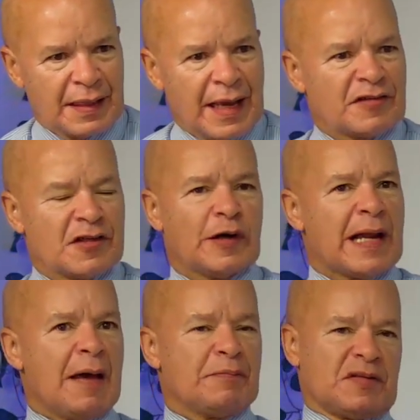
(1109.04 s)
It's not
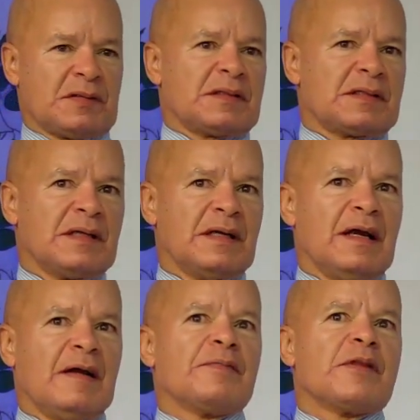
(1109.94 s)
absent.
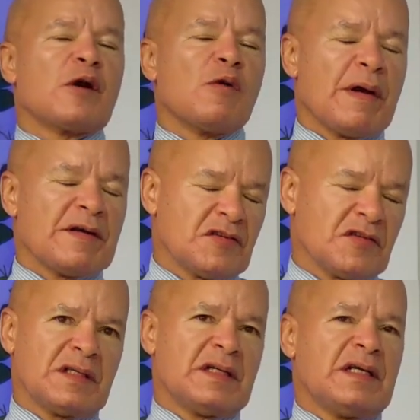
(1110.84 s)
The
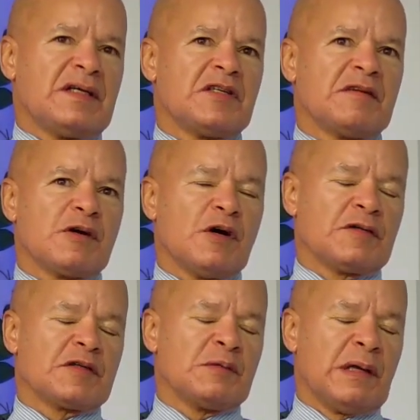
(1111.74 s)
question is, you've
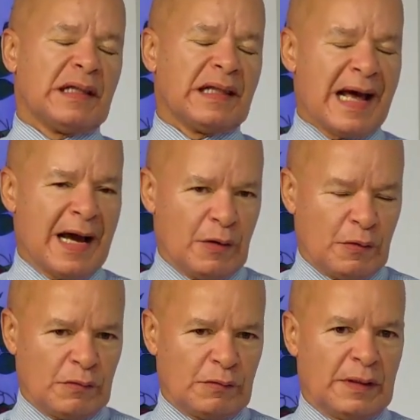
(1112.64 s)
got to
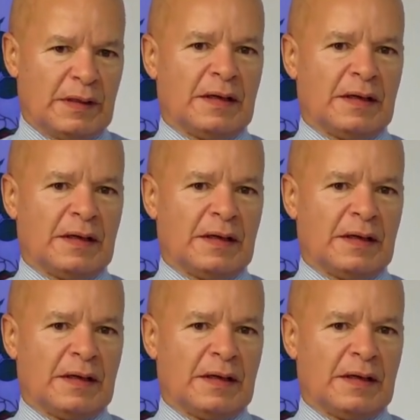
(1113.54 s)
allow